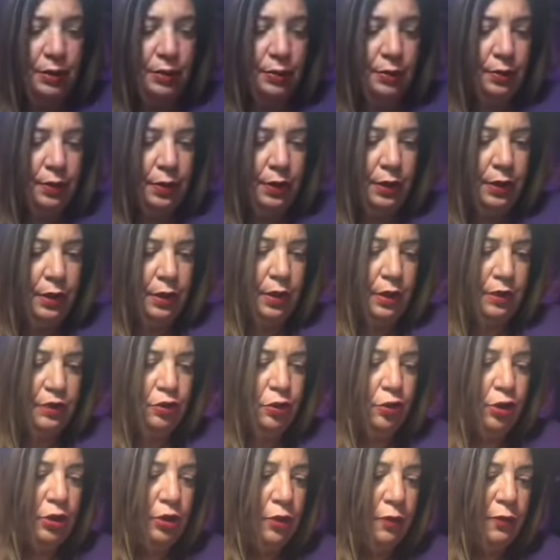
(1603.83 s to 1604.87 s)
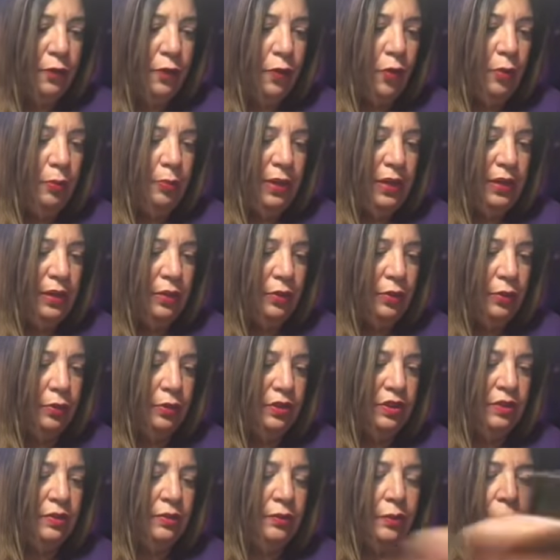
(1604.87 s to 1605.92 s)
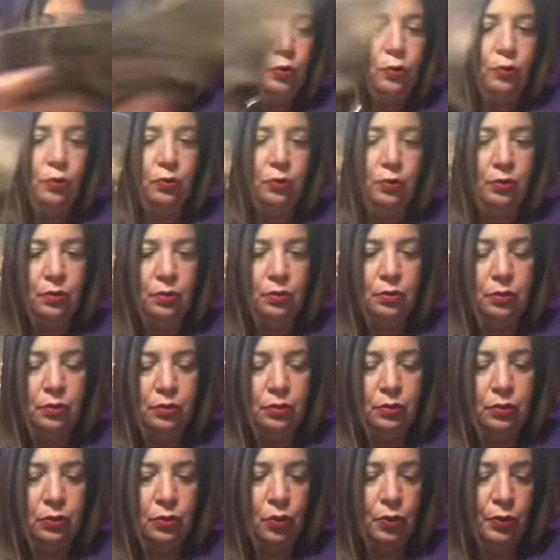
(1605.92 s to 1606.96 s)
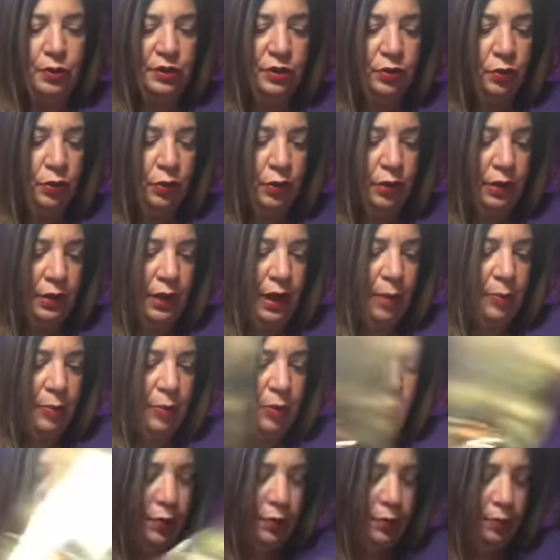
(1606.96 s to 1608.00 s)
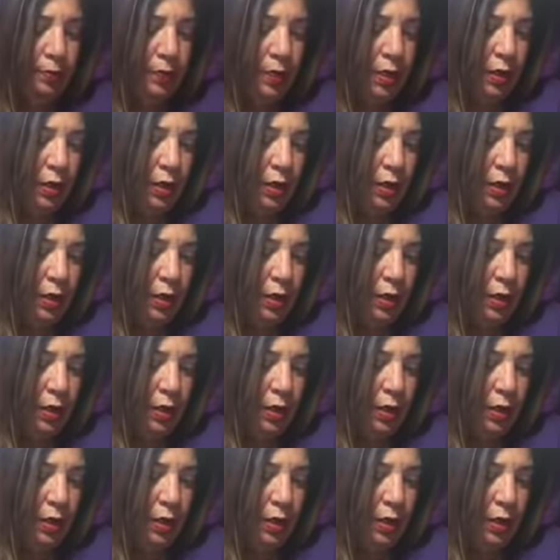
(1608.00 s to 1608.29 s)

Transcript: here, because you've got the Four Pentacles, Virgo, Taurus, or Capricorn.